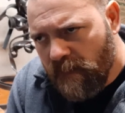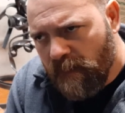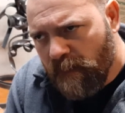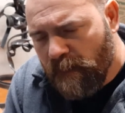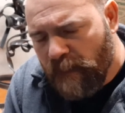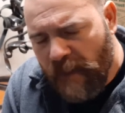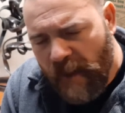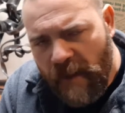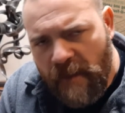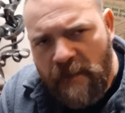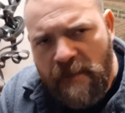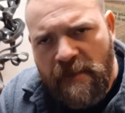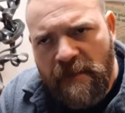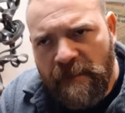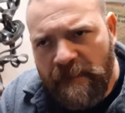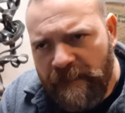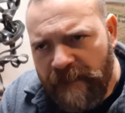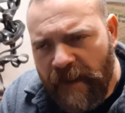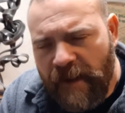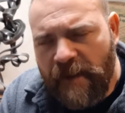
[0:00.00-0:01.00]
blown the
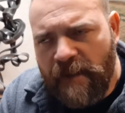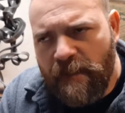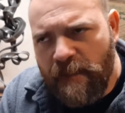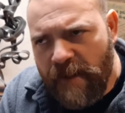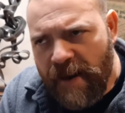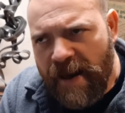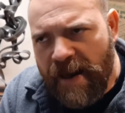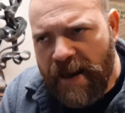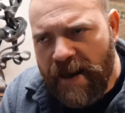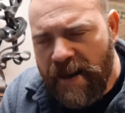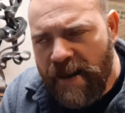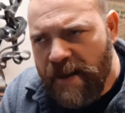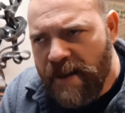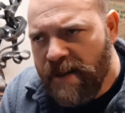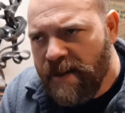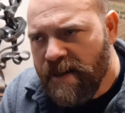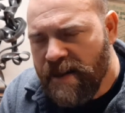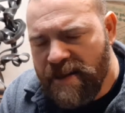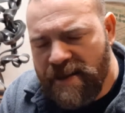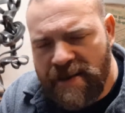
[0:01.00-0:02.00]
fuck away
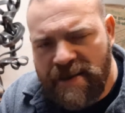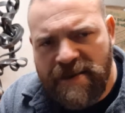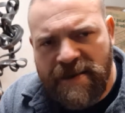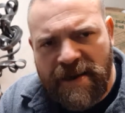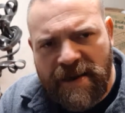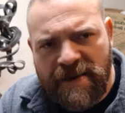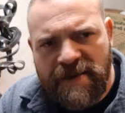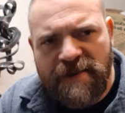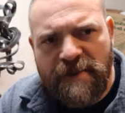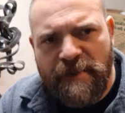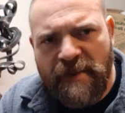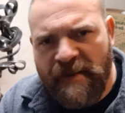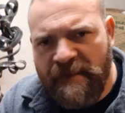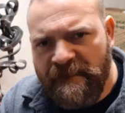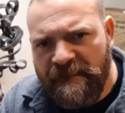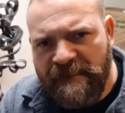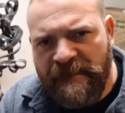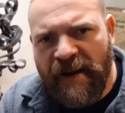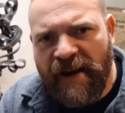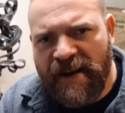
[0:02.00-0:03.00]
that this has to be
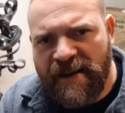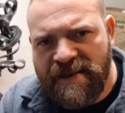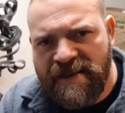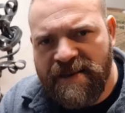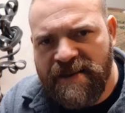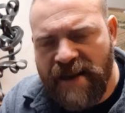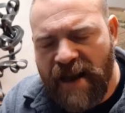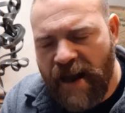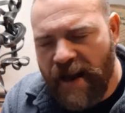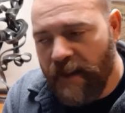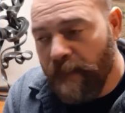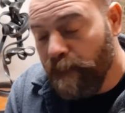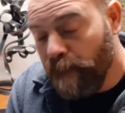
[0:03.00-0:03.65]
fucking said.